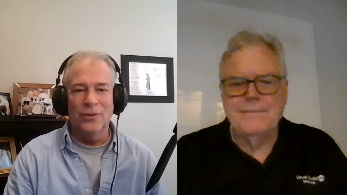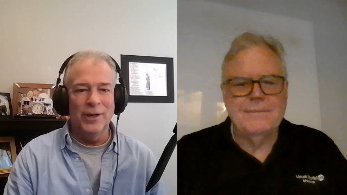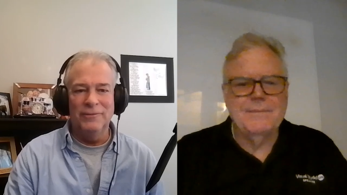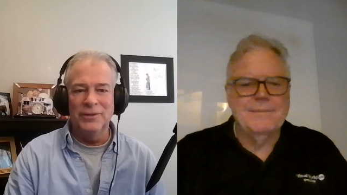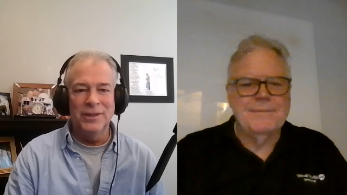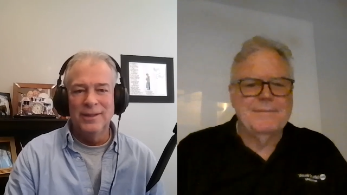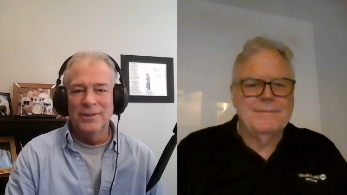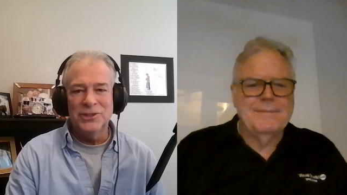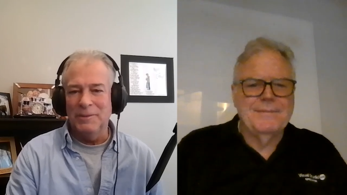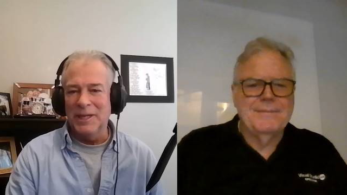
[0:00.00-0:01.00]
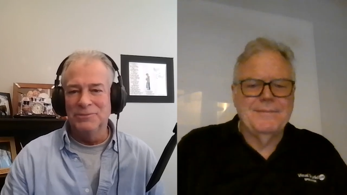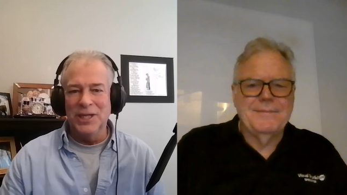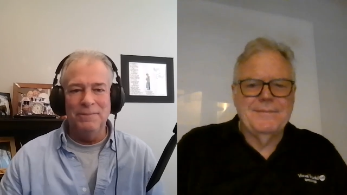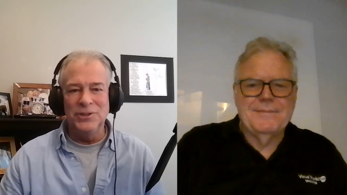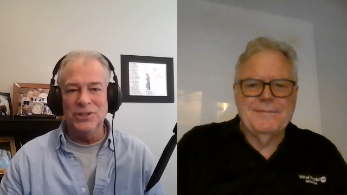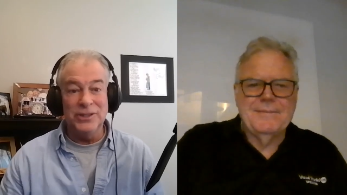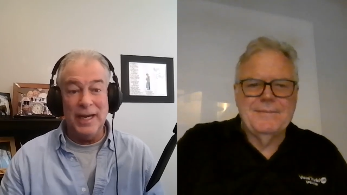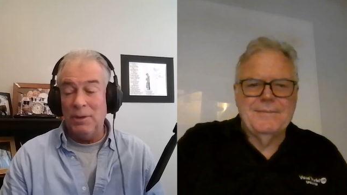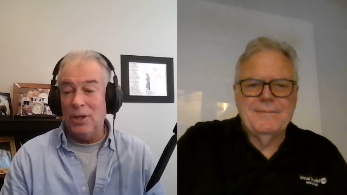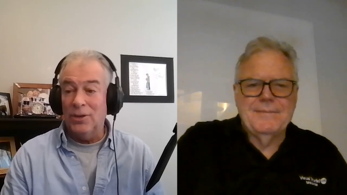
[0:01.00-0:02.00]
Speaker 1: whenever somebody comes up and says,
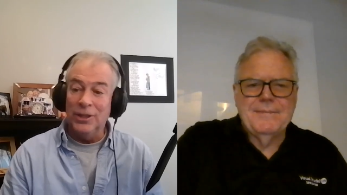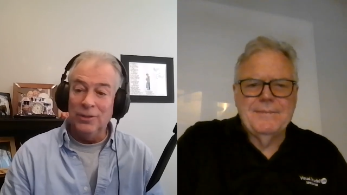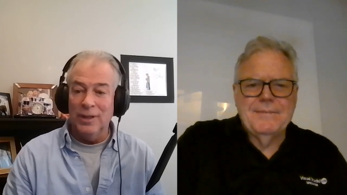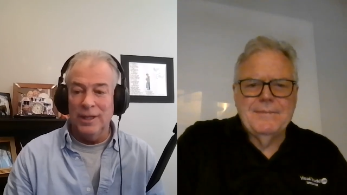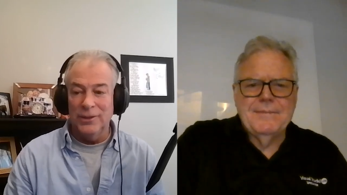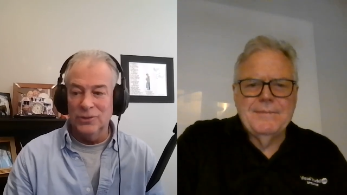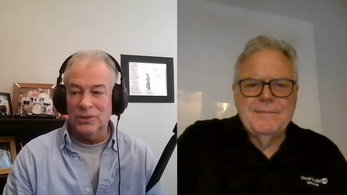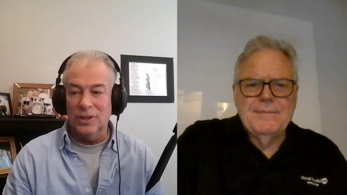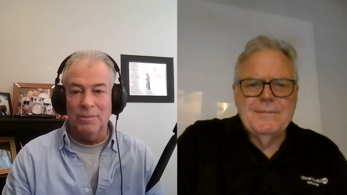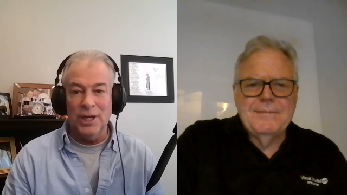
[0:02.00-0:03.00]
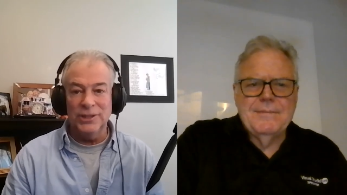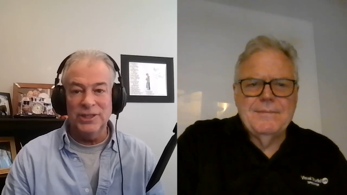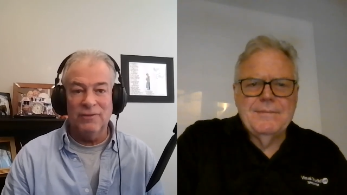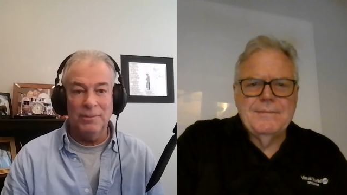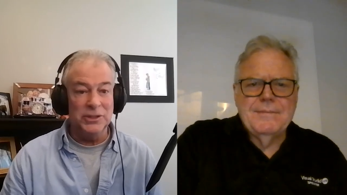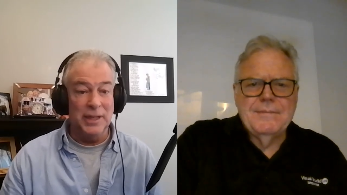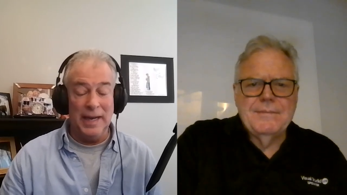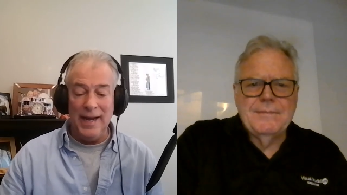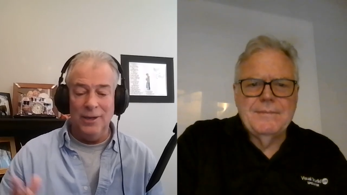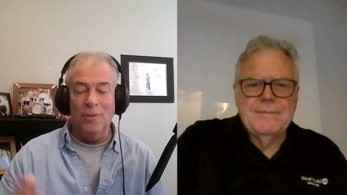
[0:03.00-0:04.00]
hey, Paul, can you uh, do this little project for me? I say,
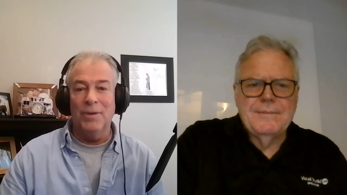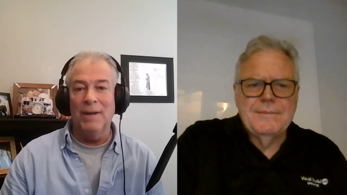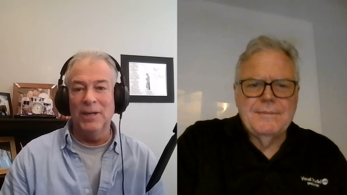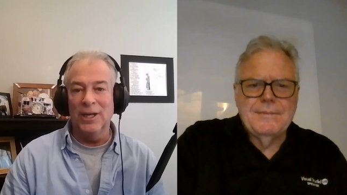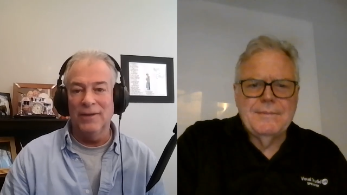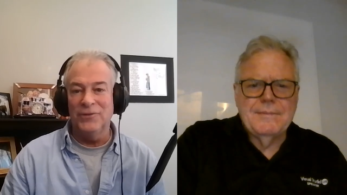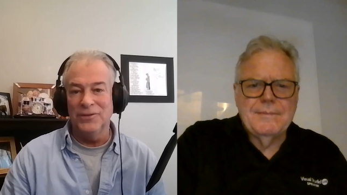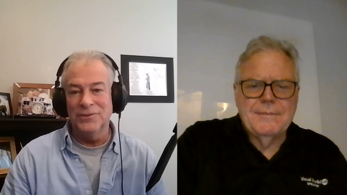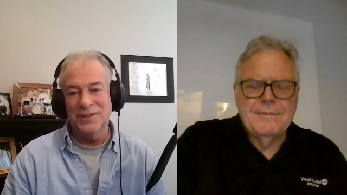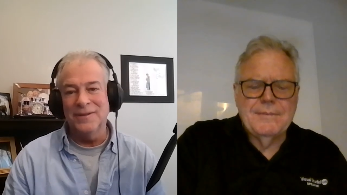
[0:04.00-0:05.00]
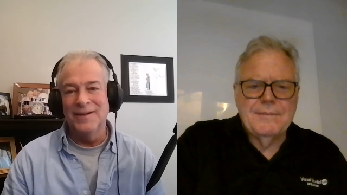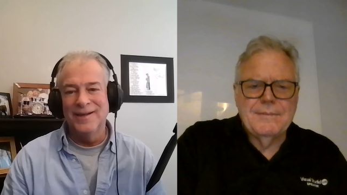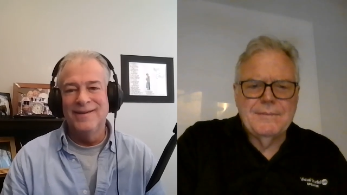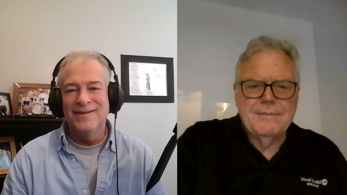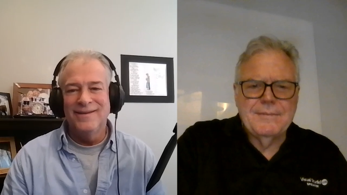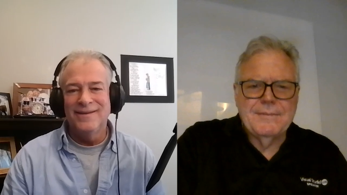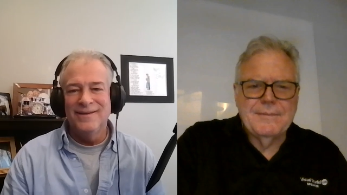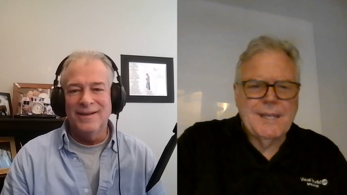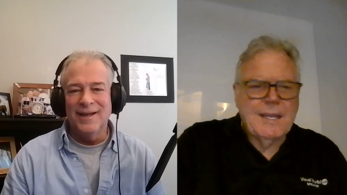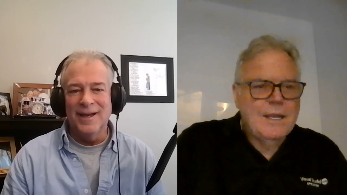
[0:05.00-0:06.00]
hey, no problem. I'd love to. So,
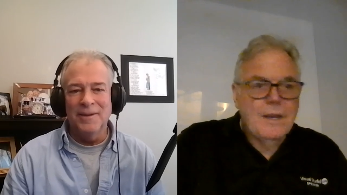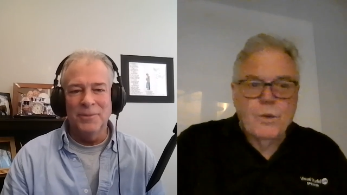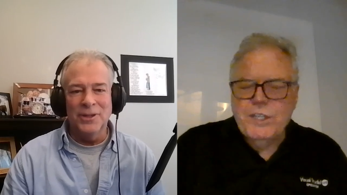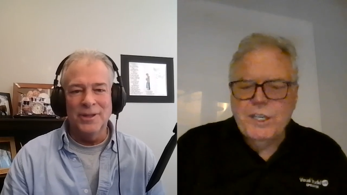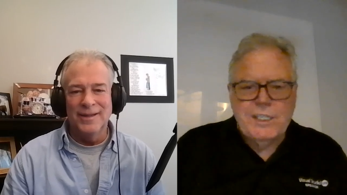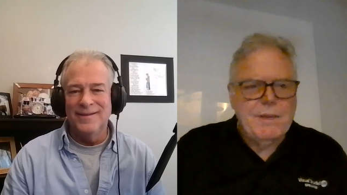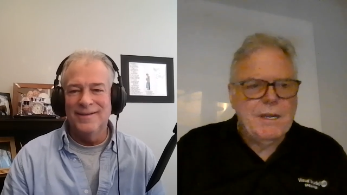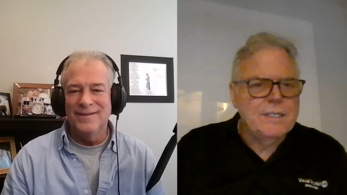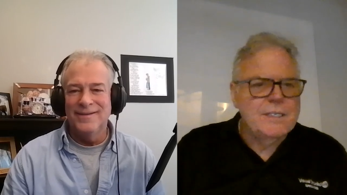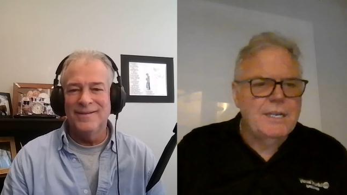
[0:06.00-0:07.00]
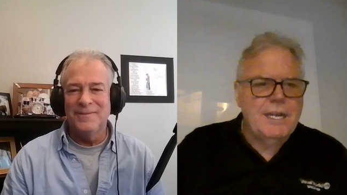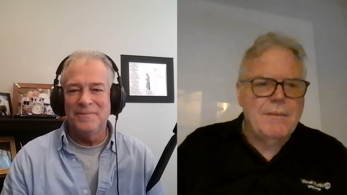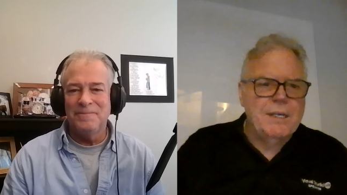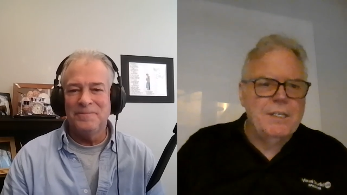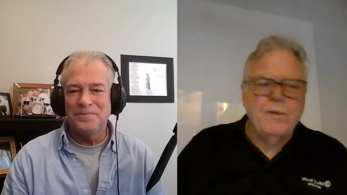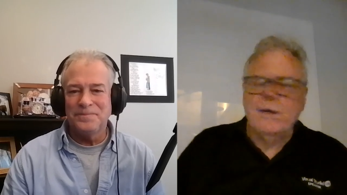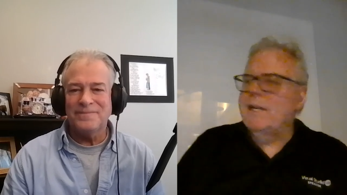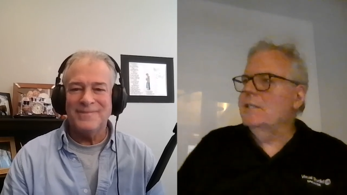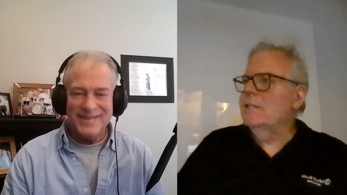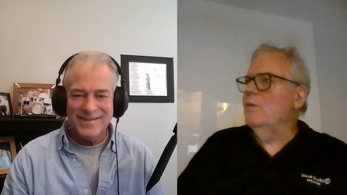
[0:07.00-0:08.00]
Speaker 2: yeah. We're just about at time. I just want to
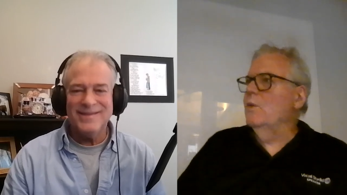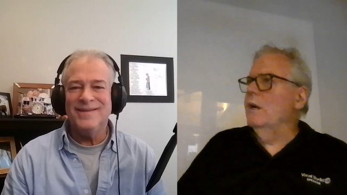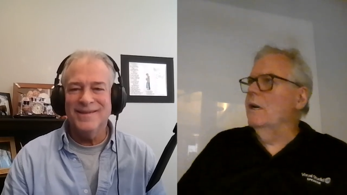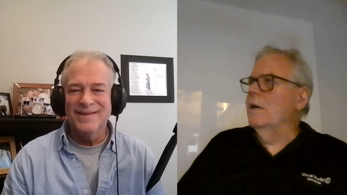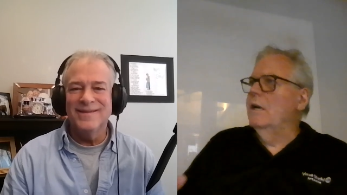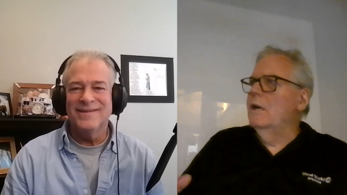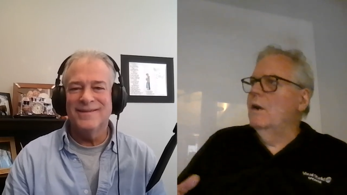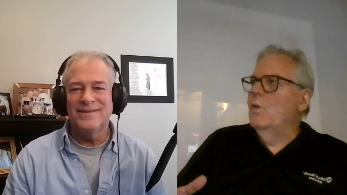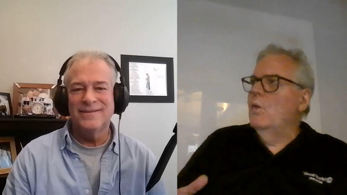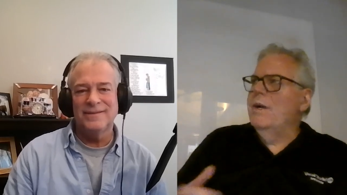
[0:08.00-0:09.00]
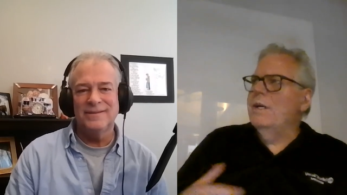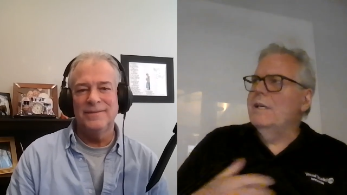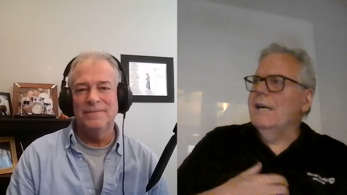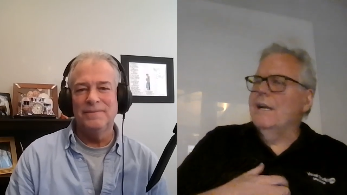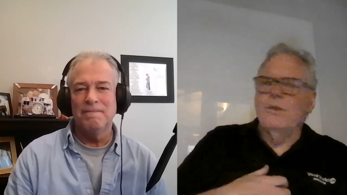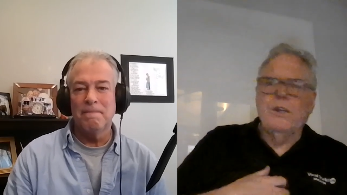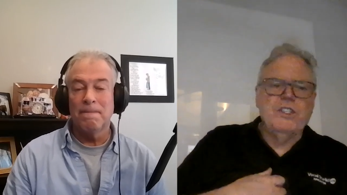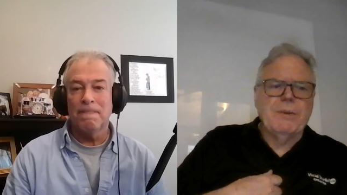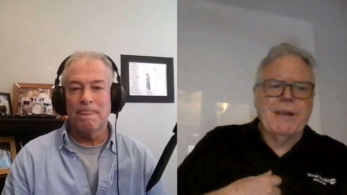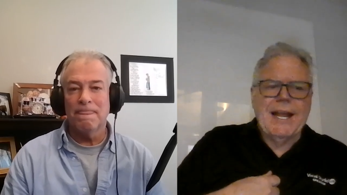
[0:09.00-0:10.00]
ask you, uh, what kind of
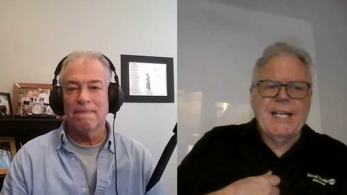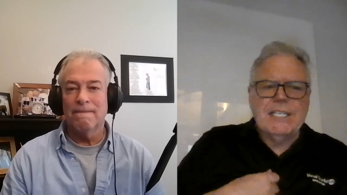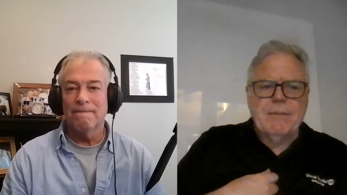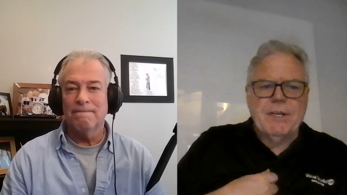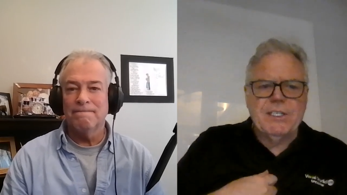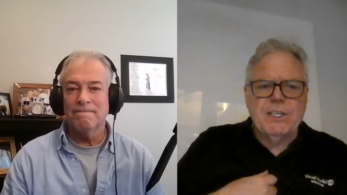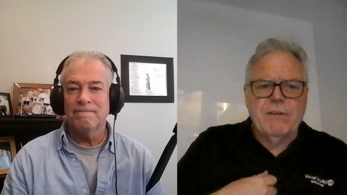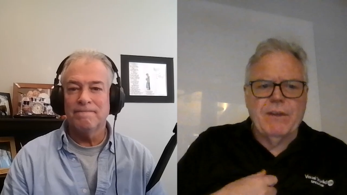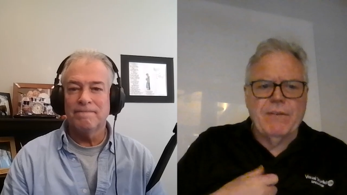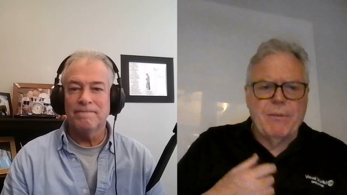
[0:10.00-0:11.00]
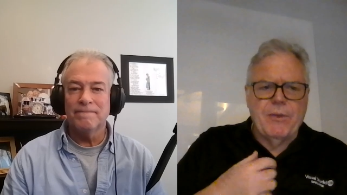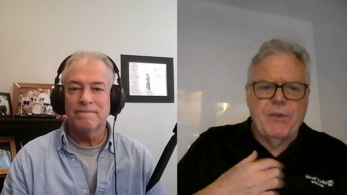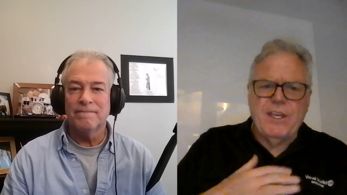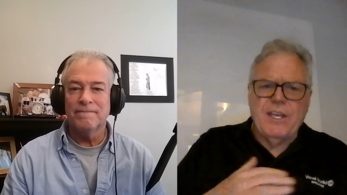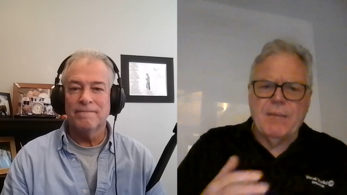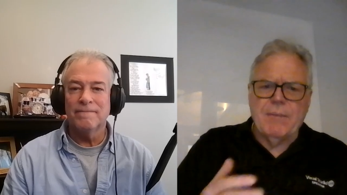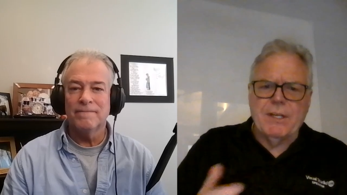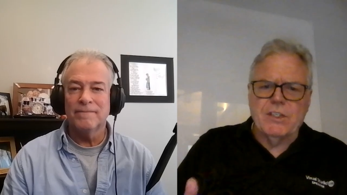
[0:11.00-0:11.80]
questions should I be asking myself if I'm thinking about